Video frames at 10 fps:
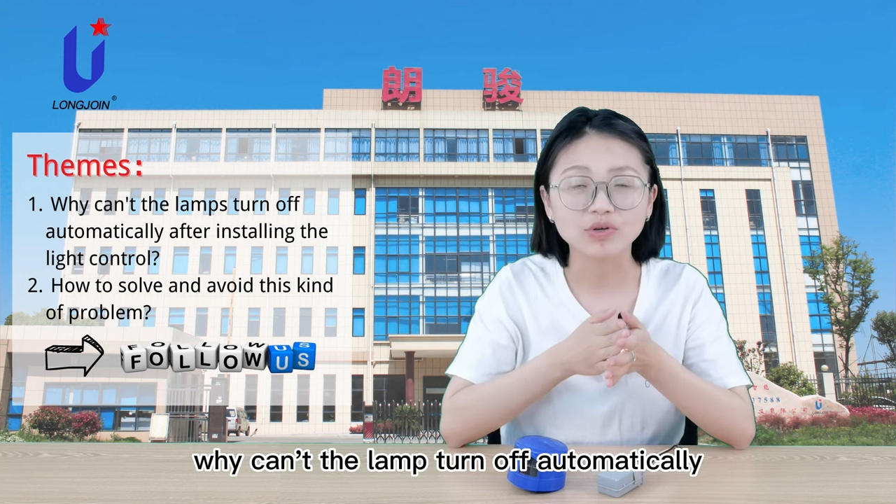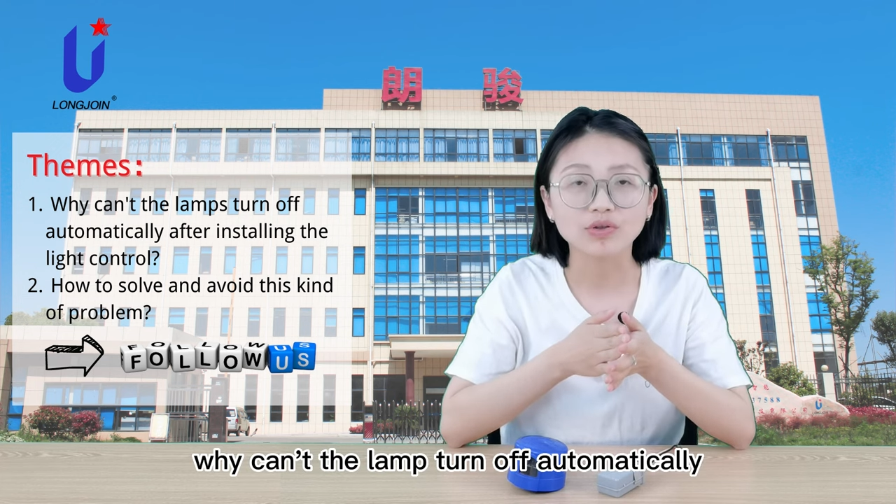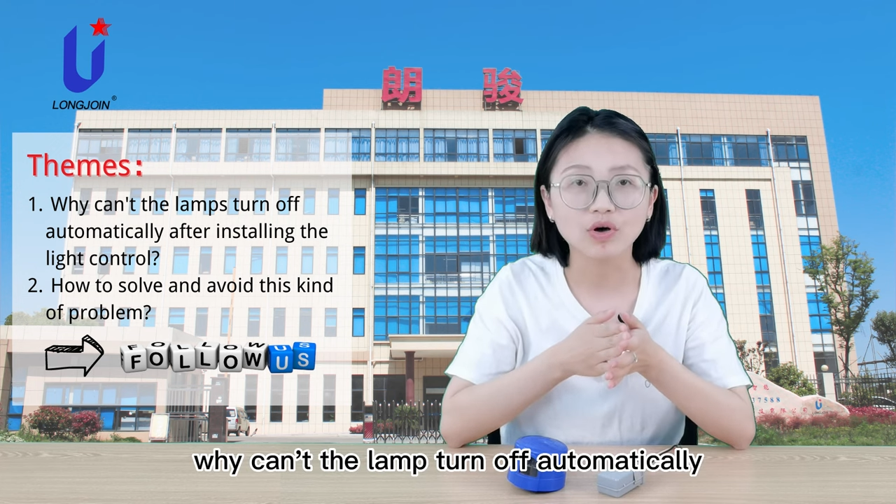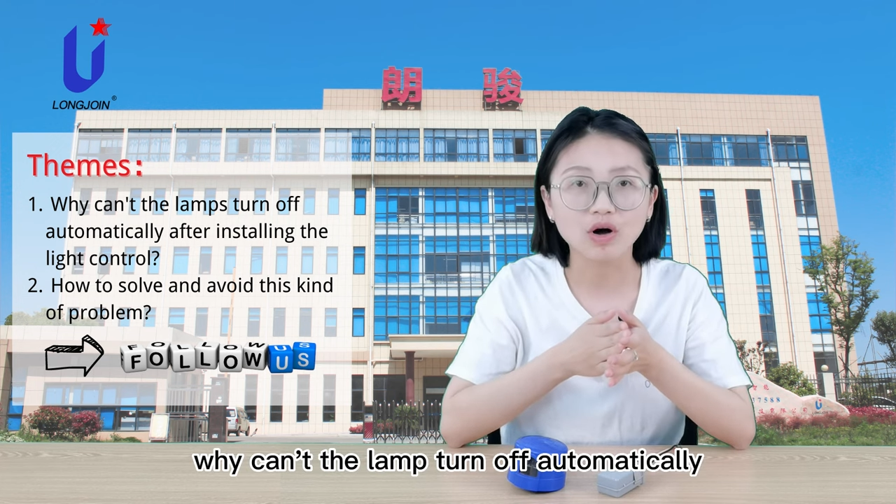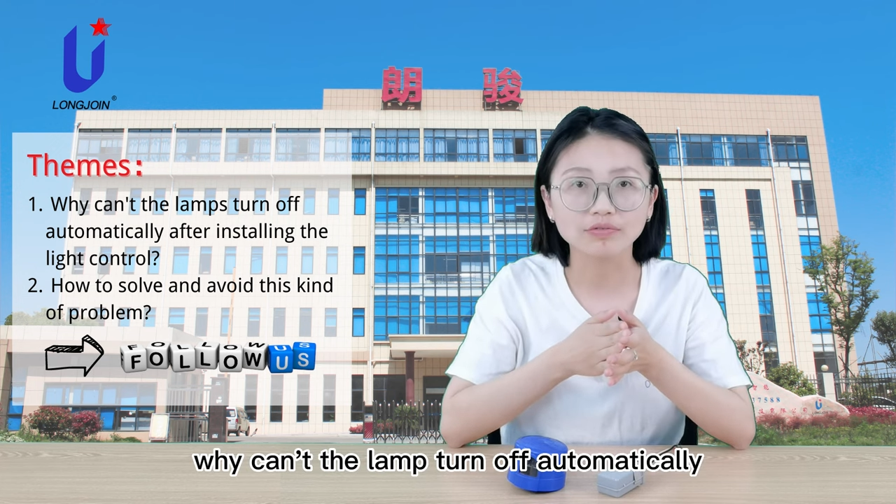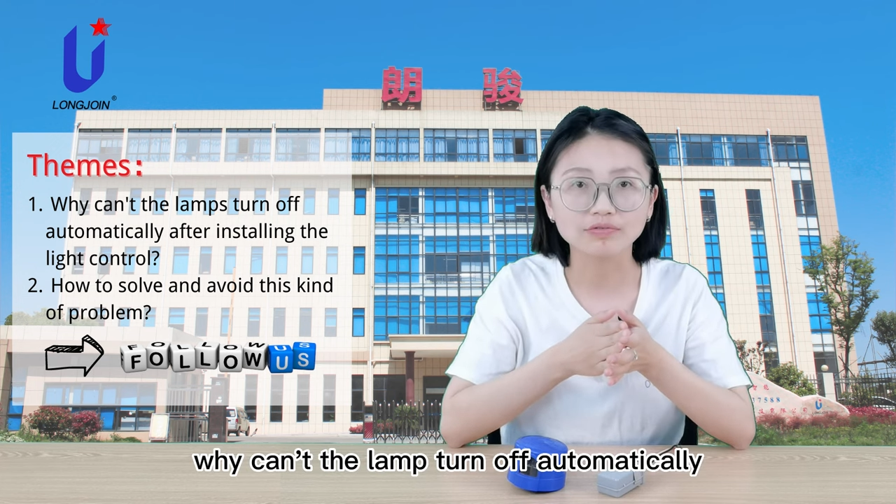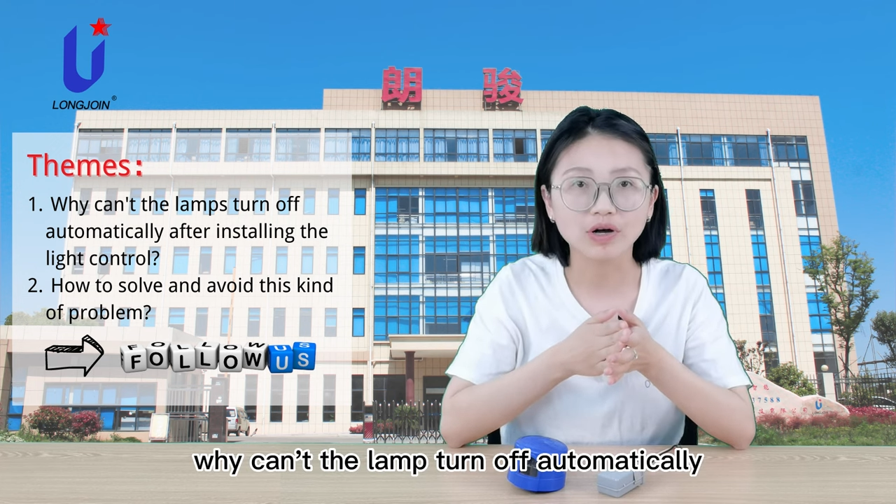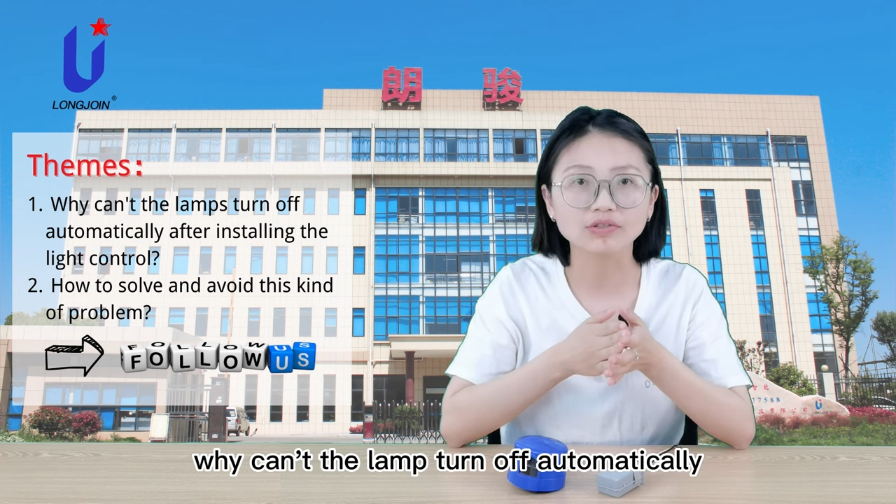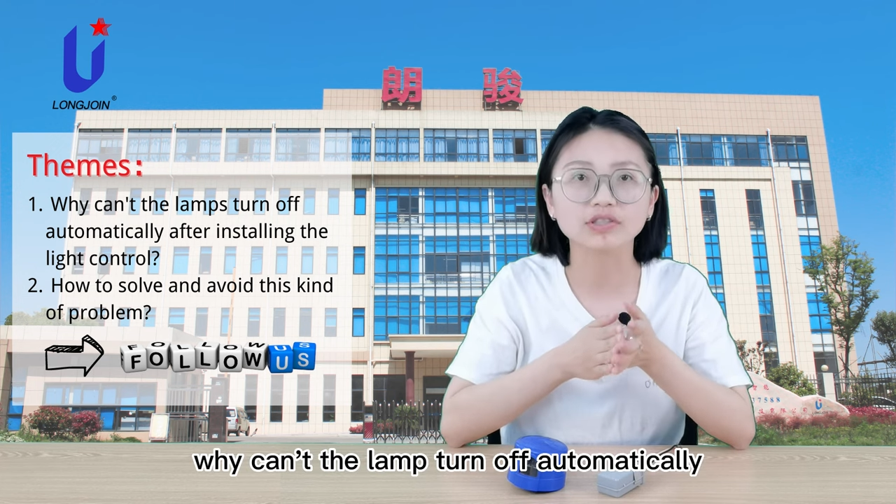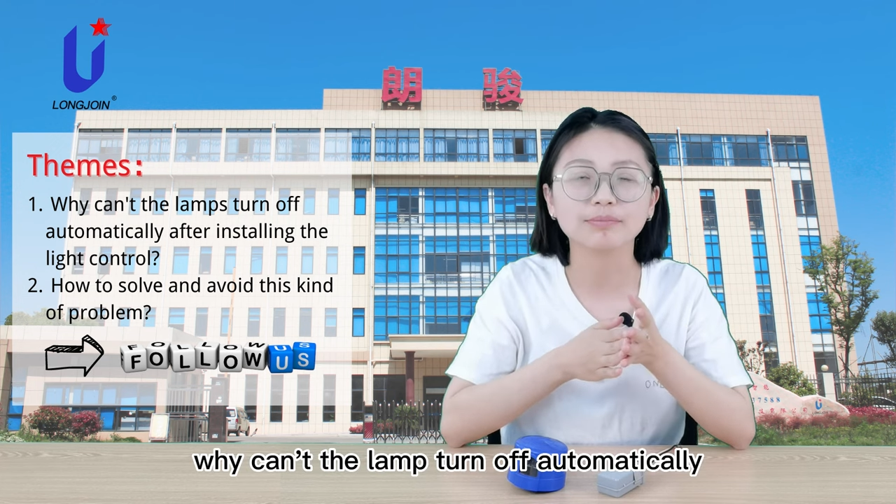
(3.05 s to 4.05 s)
turn off
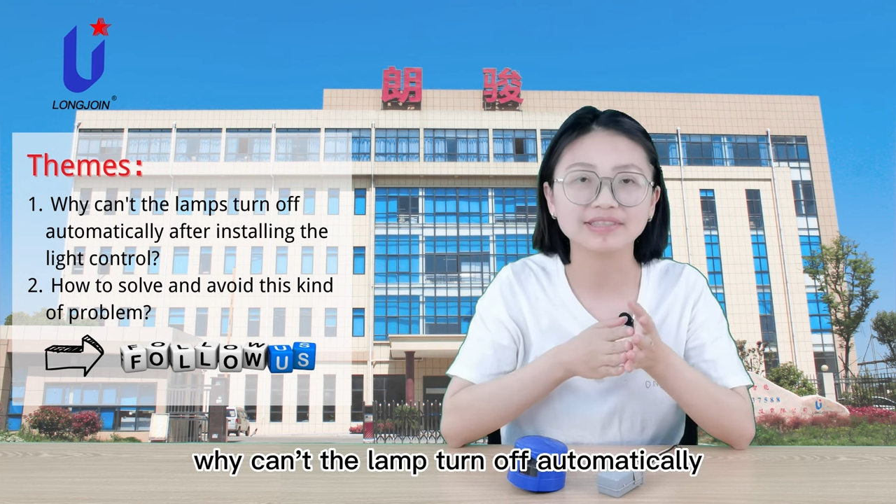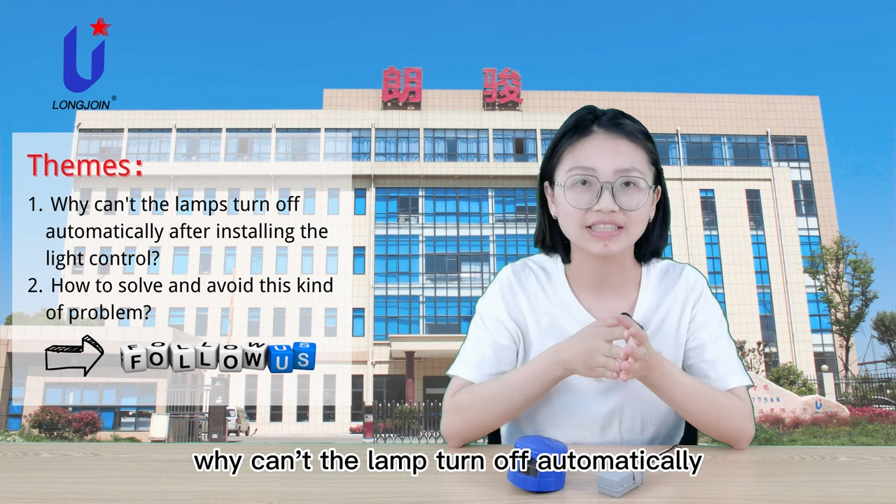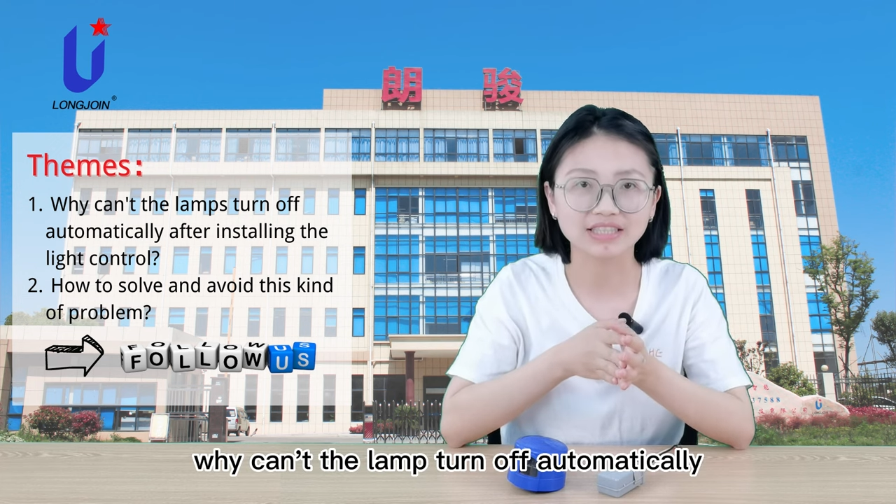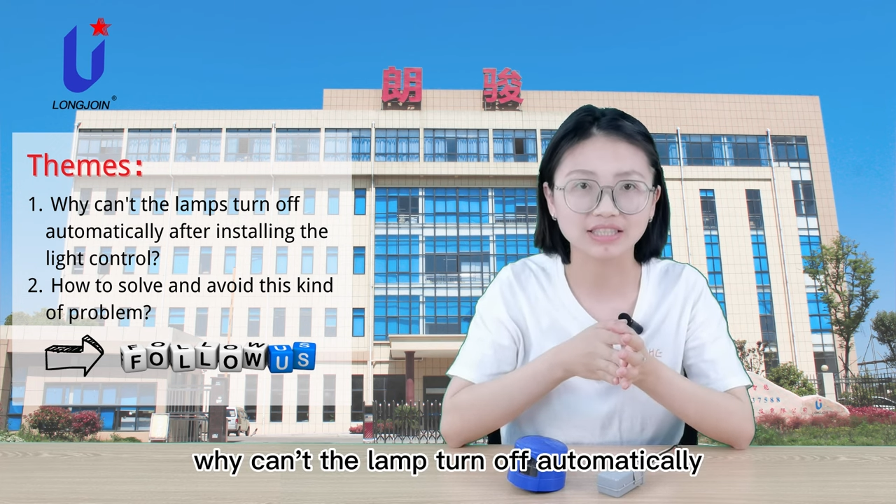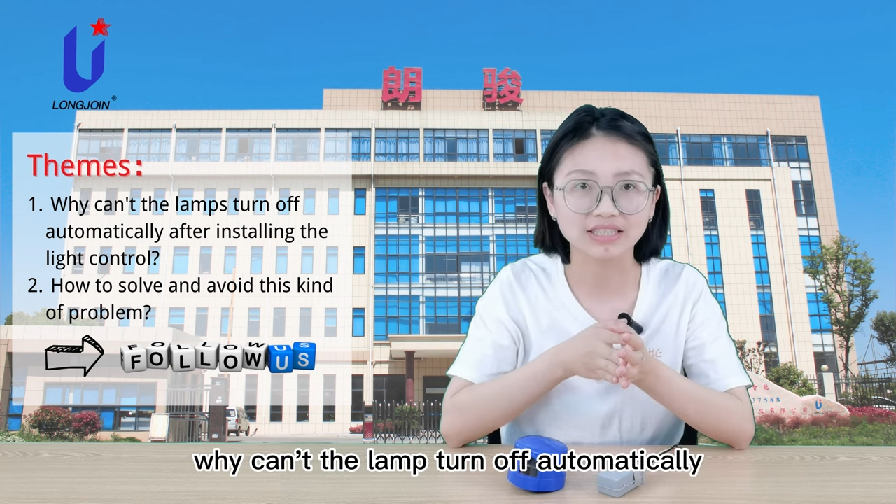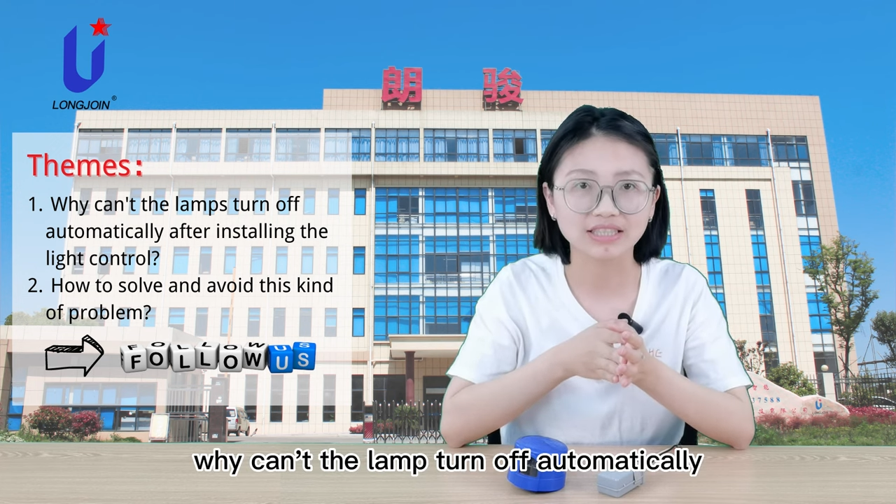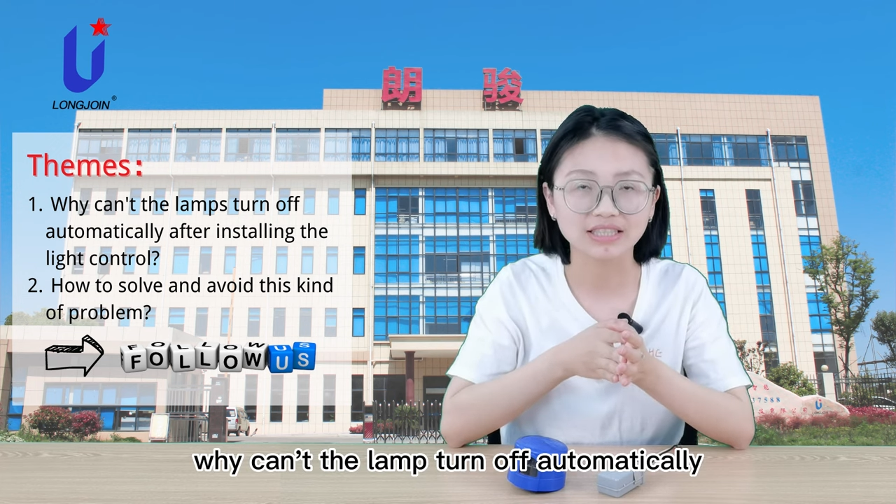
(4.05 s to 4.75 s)
automatically?